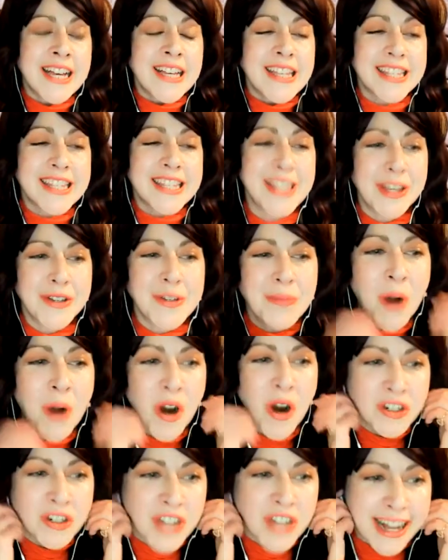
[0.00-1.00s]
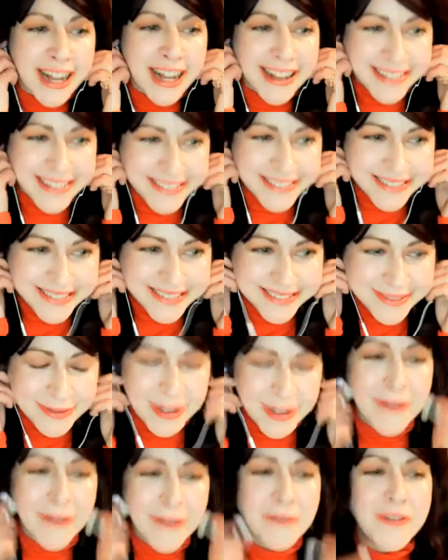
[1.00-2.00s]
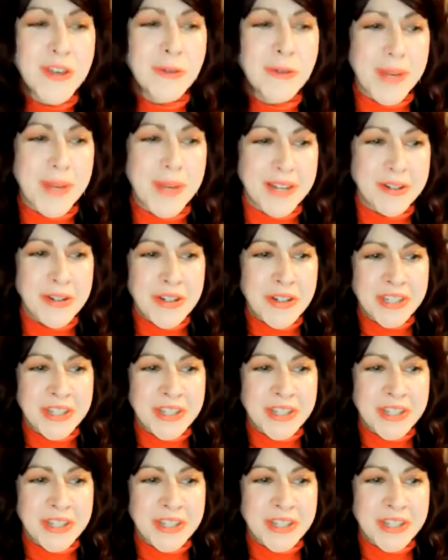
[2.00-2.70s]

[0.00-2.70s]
See you tomorrow, Doc, when I feel better.